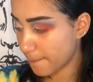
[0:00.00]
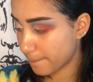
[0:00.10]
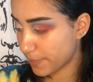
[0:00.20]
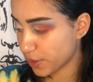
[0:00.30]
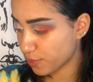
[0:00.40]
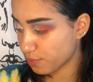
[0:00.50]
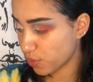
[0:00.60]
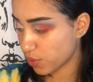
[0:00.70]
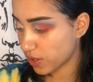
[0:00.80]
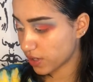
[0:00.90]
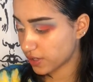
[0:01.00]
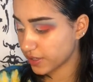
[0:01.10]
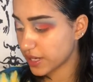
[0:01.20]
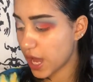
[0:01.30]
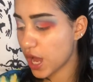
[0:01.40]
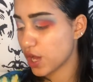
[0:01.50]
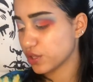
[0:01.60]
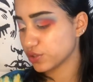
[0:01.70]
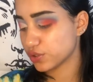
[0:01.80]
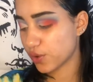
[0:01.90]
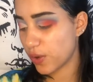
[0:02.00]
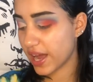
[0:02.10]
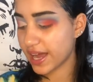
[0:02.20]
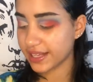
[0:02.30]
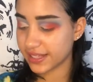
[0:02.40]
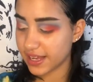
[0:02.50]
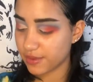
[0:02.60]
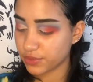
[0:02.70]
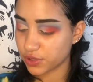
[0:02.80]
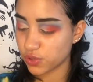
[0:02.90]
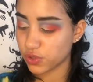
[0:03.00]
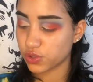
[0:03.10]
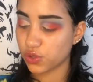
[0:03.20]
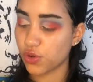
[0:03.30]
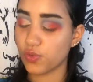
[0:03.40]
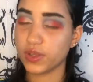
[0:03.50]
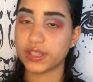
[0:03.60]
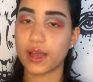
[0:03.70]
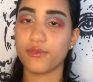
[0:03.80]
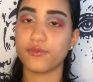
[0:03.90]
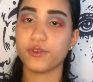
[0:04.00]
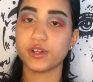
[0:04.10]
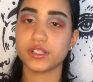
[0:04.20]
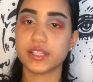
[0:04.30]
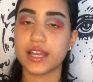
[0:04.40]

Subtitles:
purple color. So I think I'm just going to go with first